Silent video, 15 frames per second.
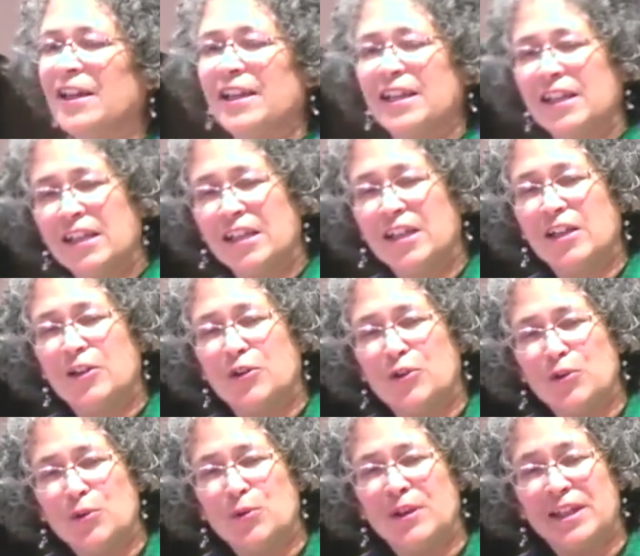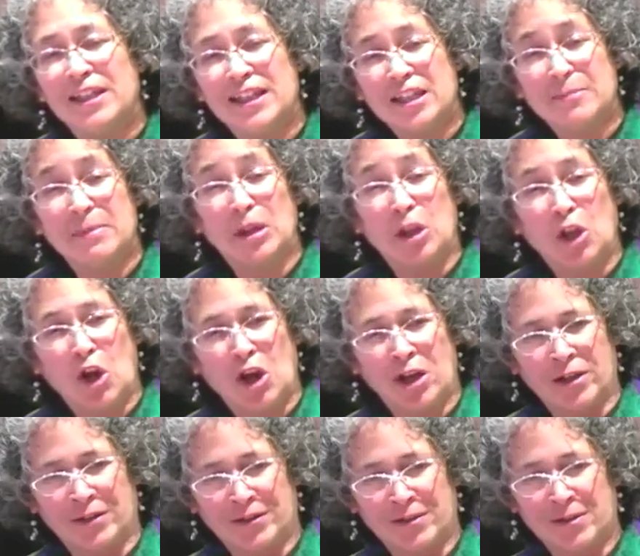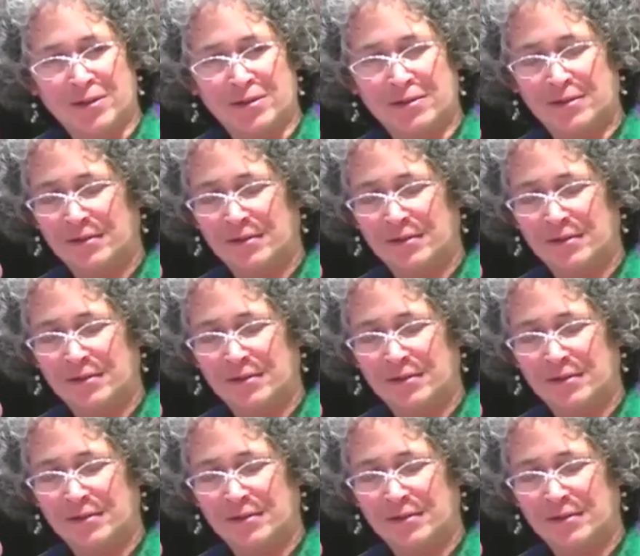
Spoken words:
He knew he belonged